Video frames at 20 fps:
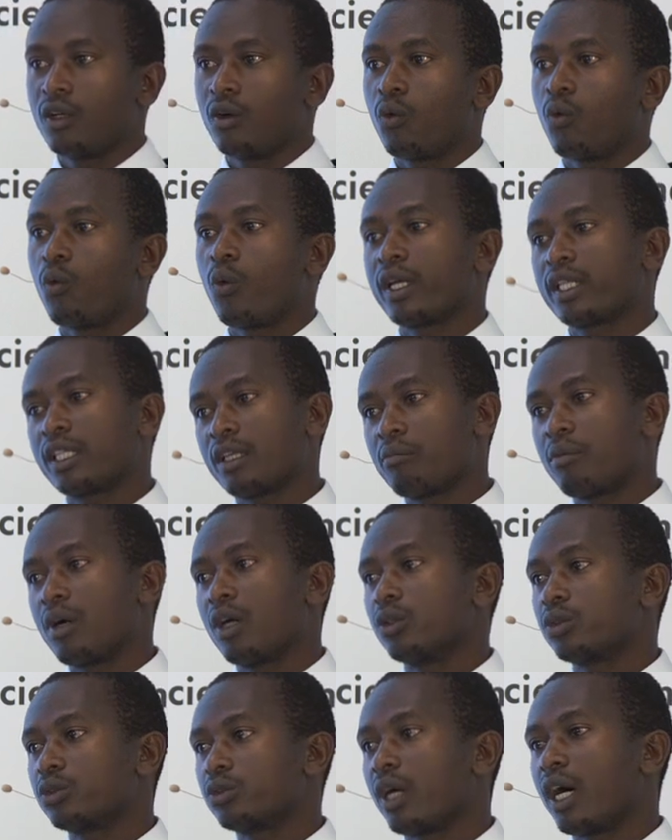what
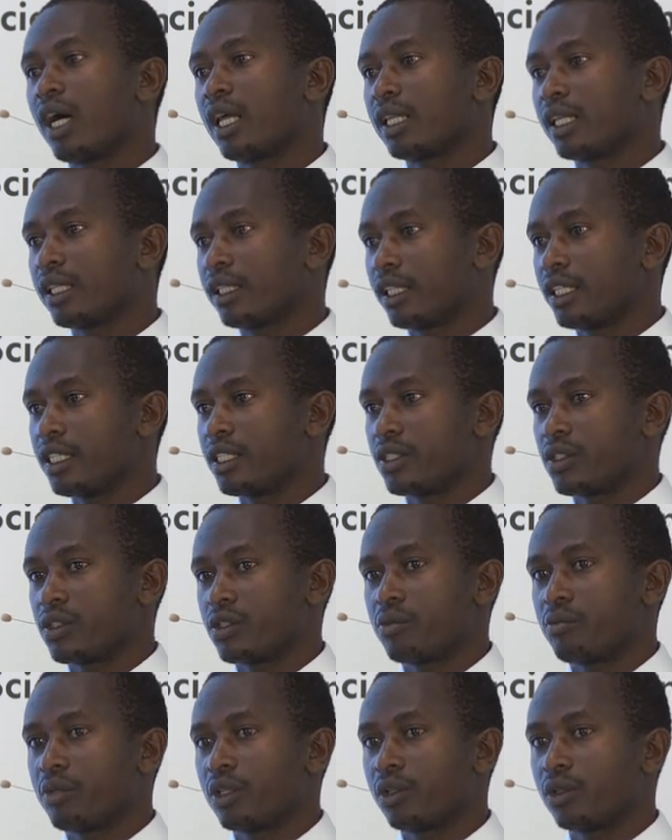about other
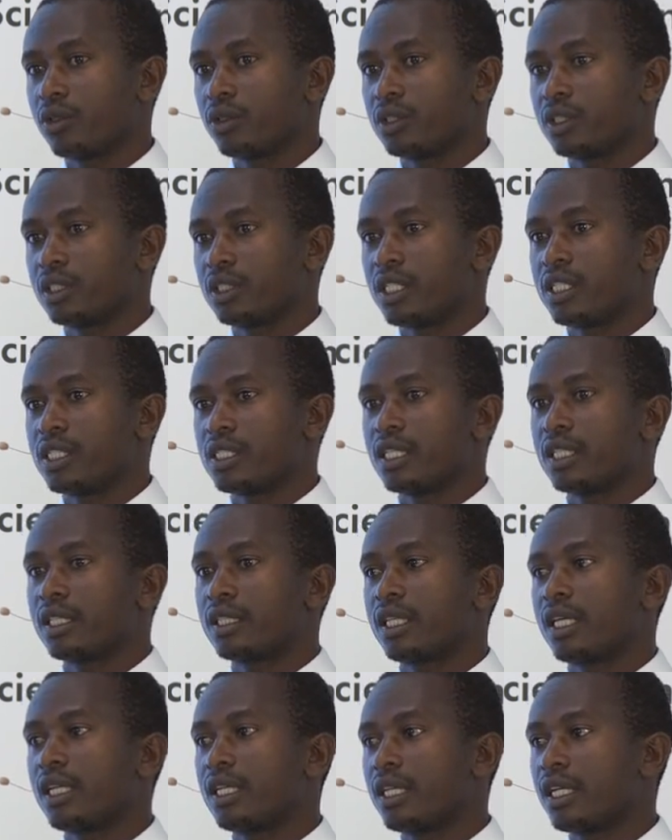things? Because there is a
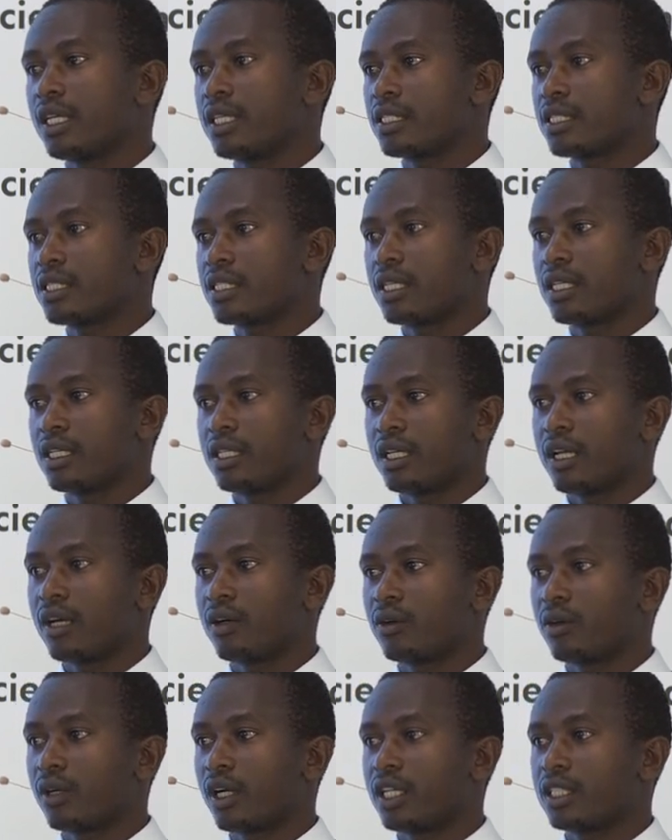tendency in
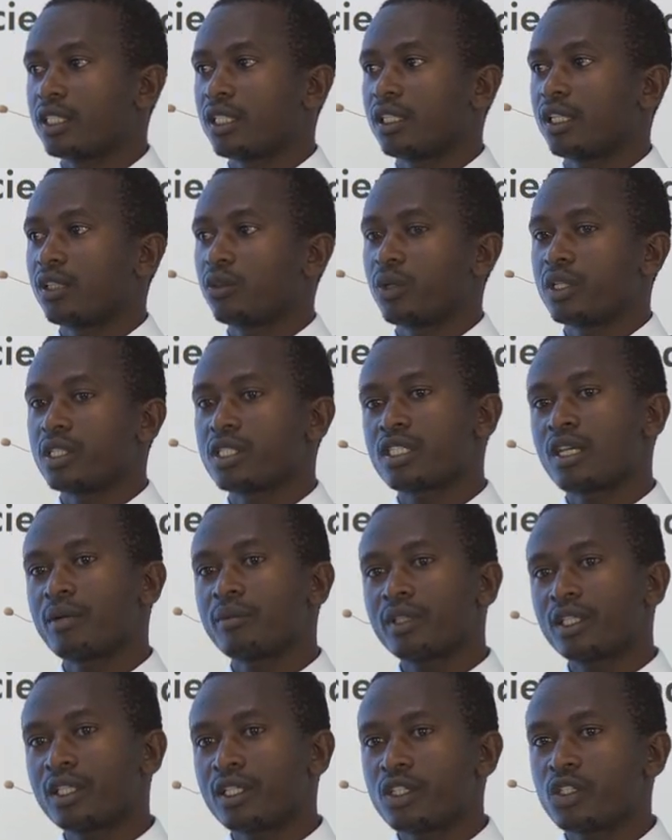agriculture that when
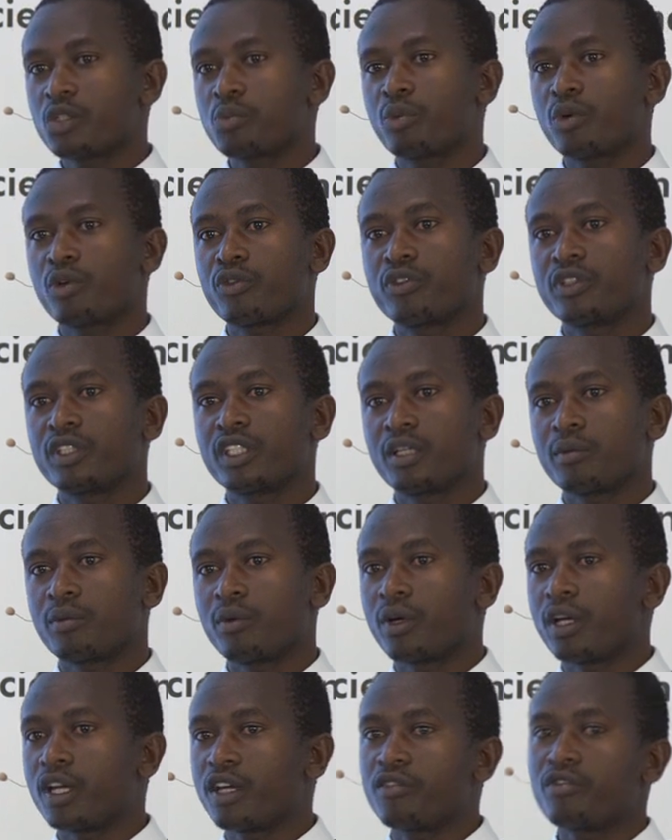something is
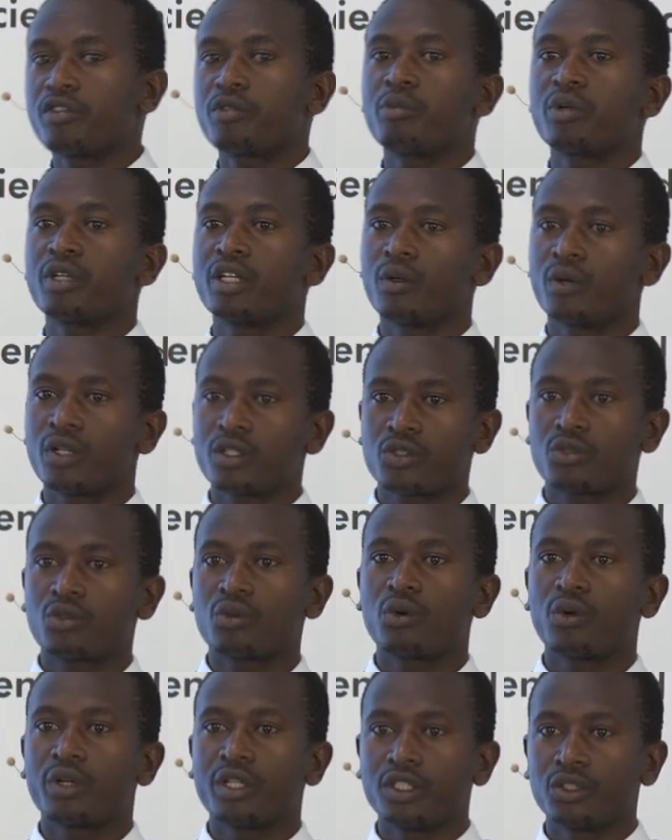profitable, everybody wants to
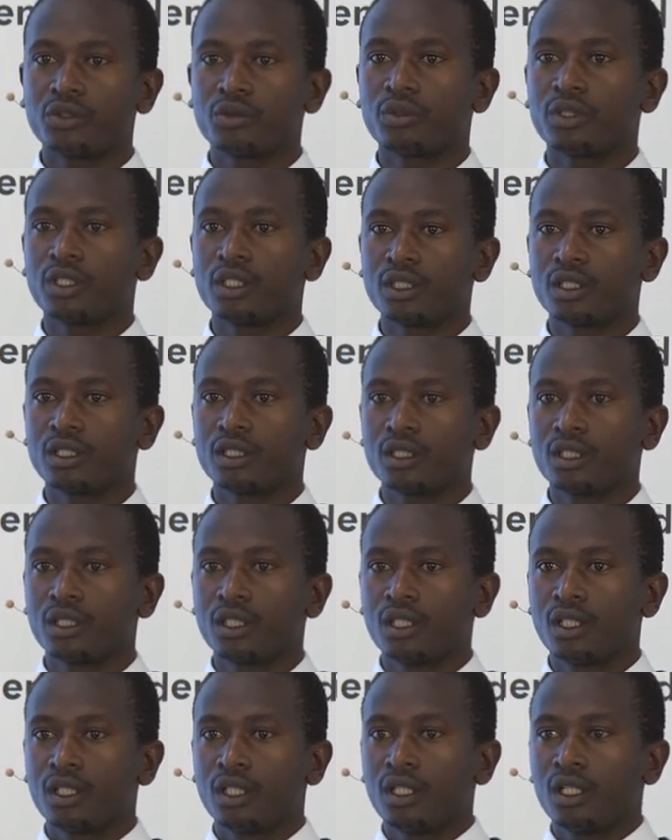go into it.
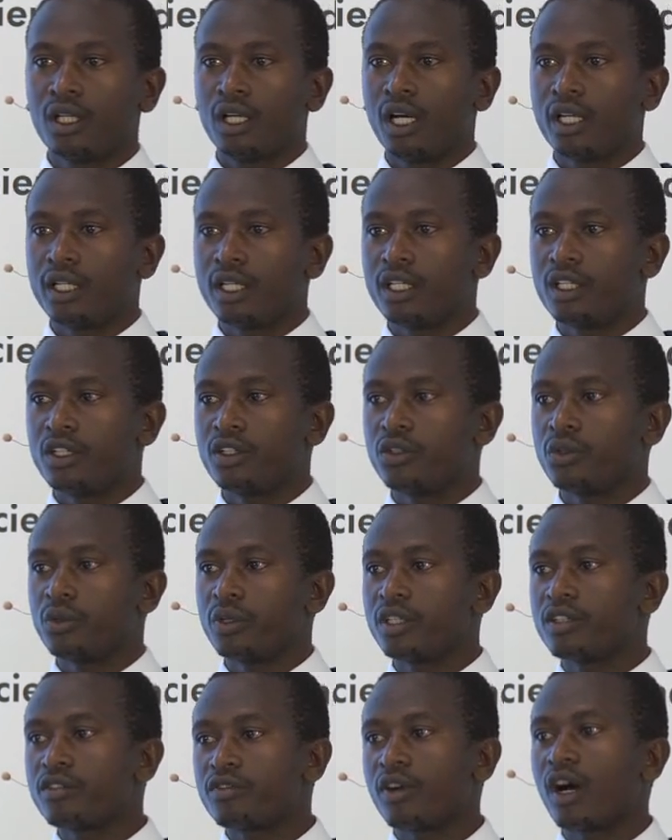And then you
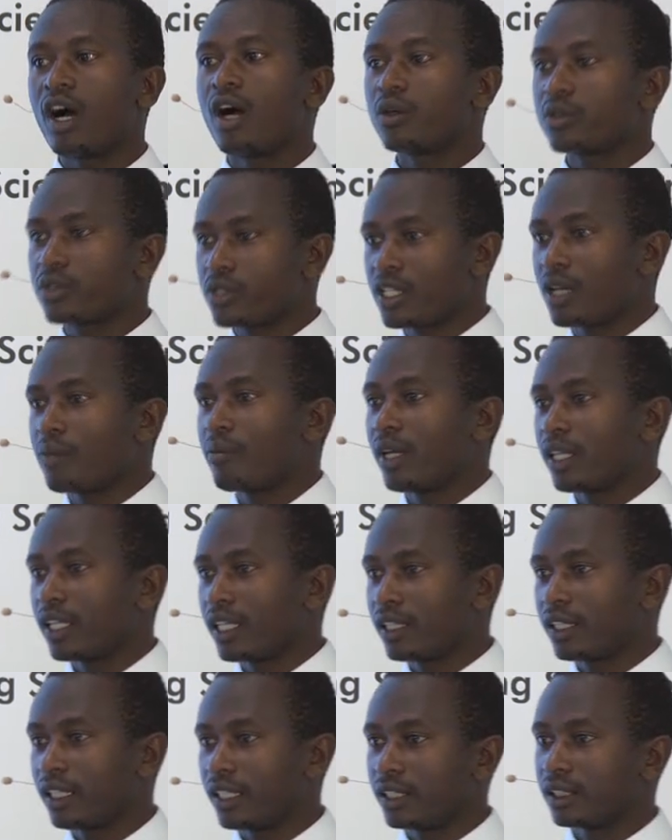leave out some
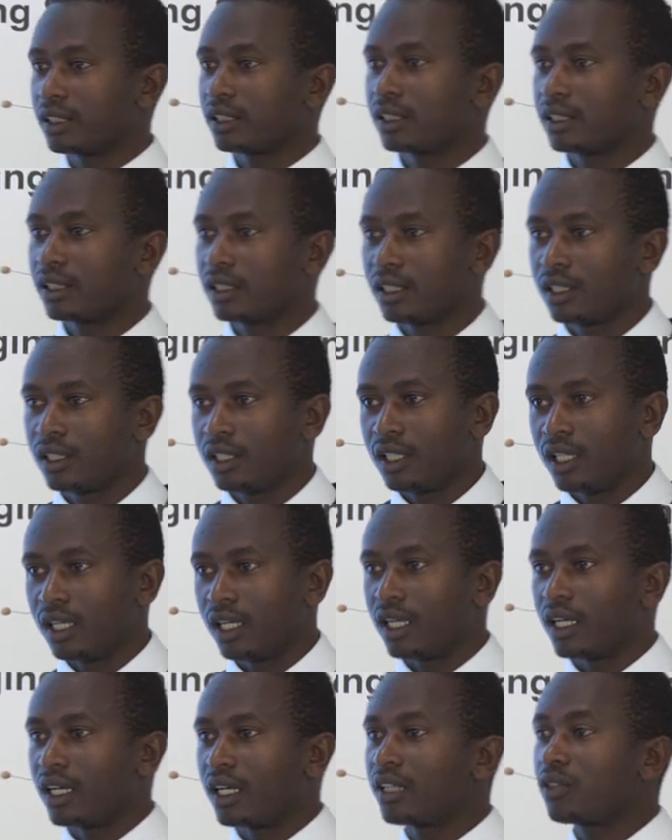other things.
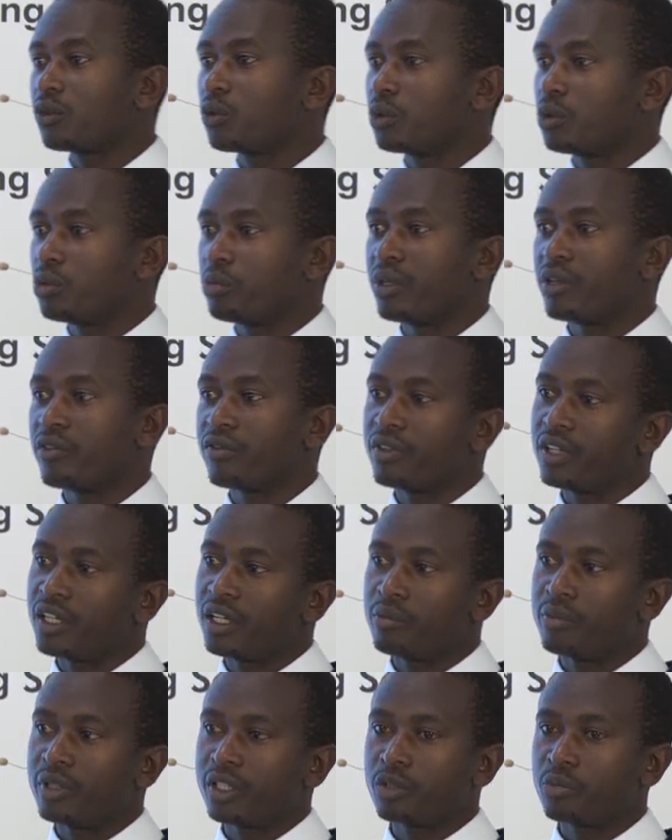And that would be a
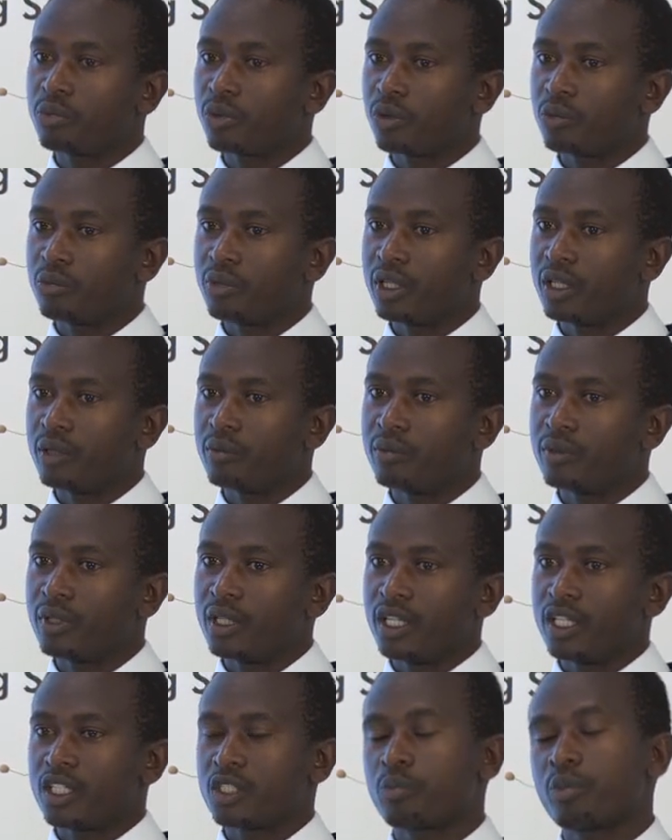very big problem,
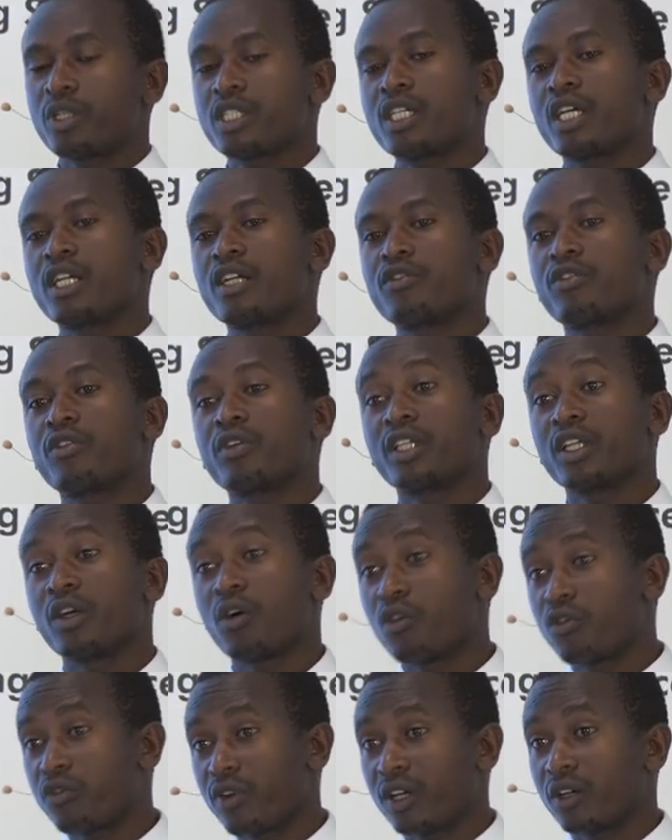especially for the
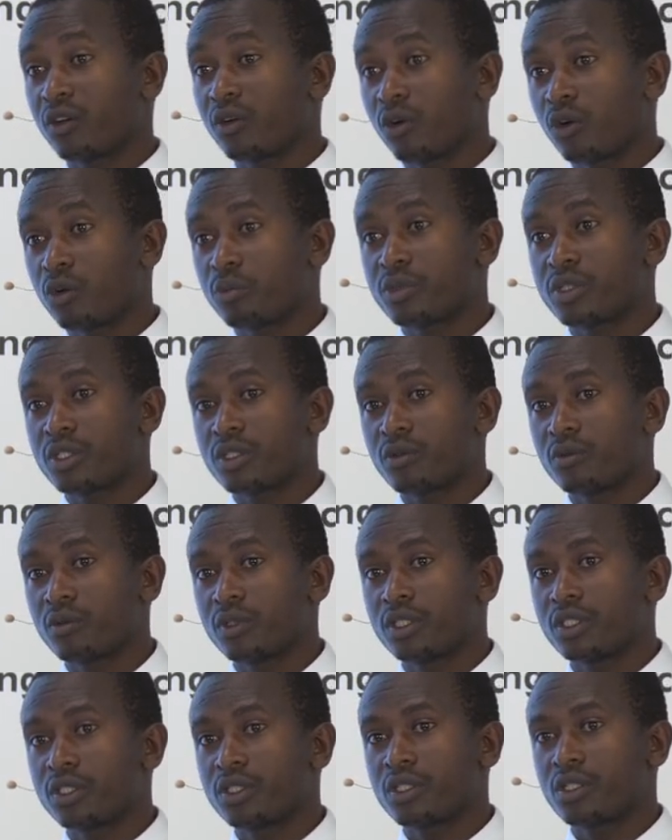orphan crops,
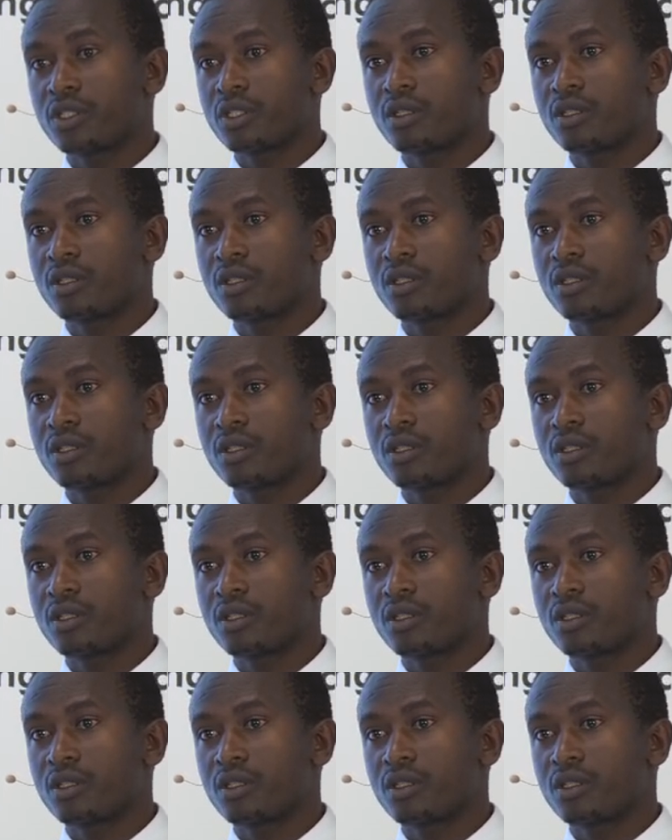which